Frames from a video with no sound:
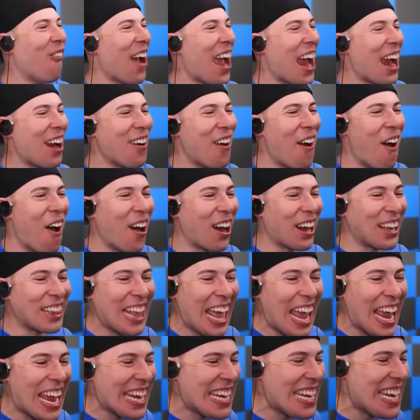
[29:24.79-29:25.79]
Where are
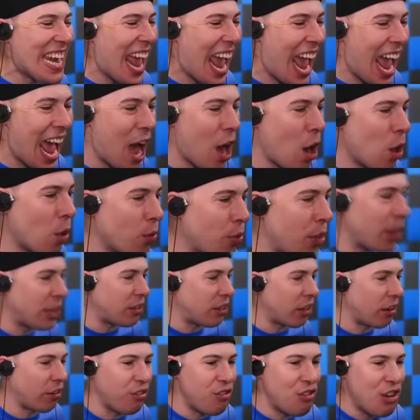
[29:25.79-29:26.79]
they now?
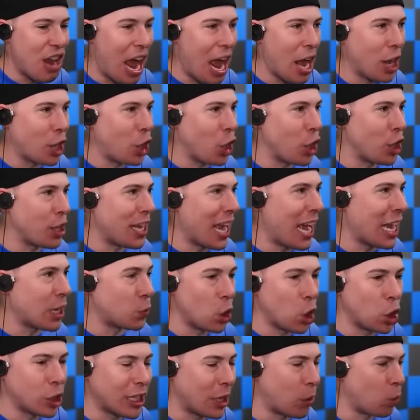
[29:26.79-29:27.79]
This is not good, guys.
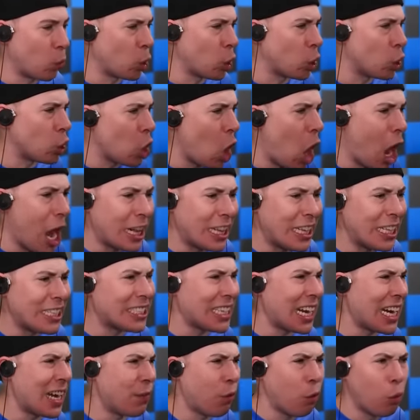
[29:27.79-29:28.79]
It looks like we're locked
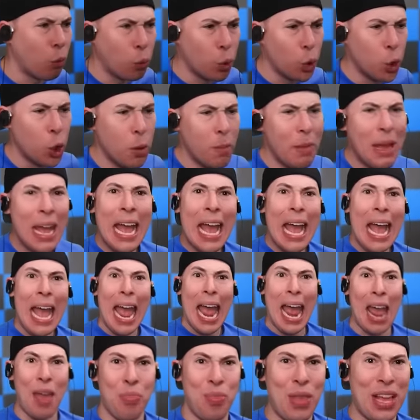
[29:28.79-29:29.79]
inside of a room
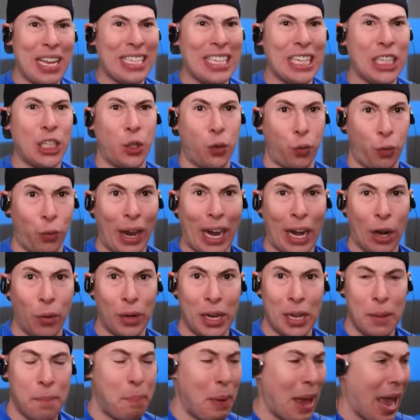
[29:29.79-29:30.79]
and this is
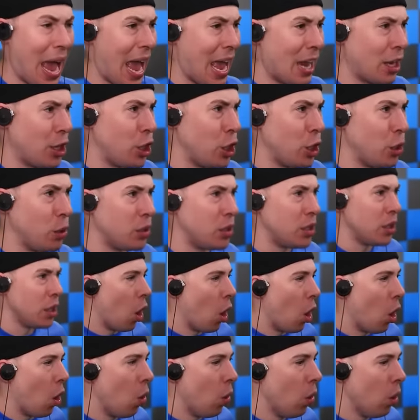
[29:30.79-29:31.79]
very bad, dudes.
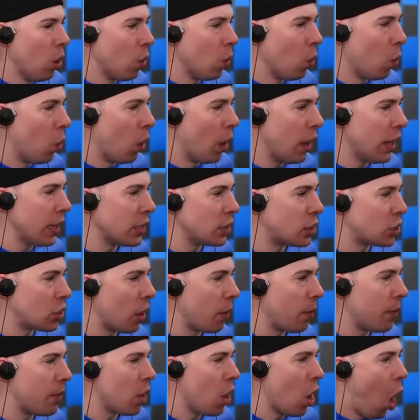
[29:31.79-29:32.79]
Oh, what is
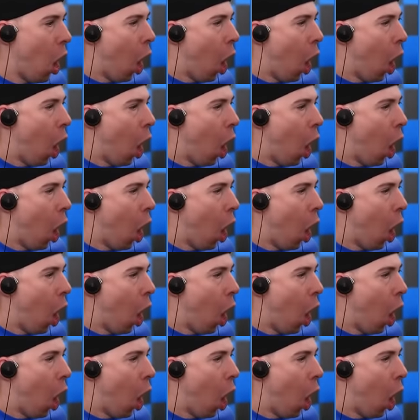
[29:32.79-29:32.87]
coming?